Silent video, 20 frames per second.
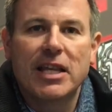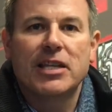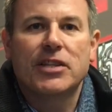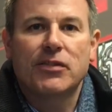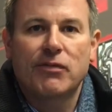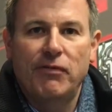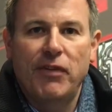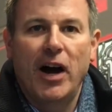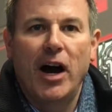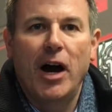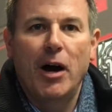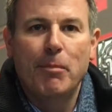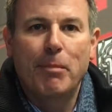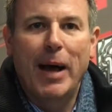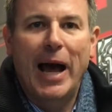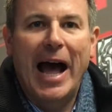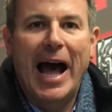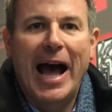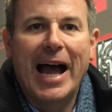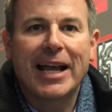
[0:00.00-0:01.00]
this far
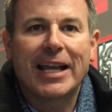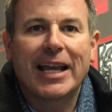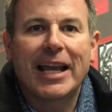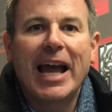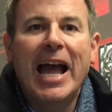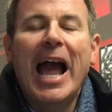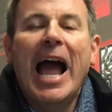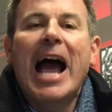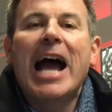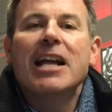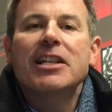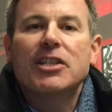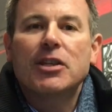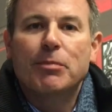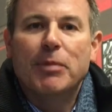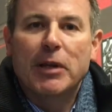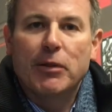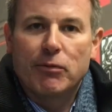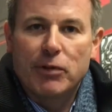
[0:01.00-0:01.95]
back to be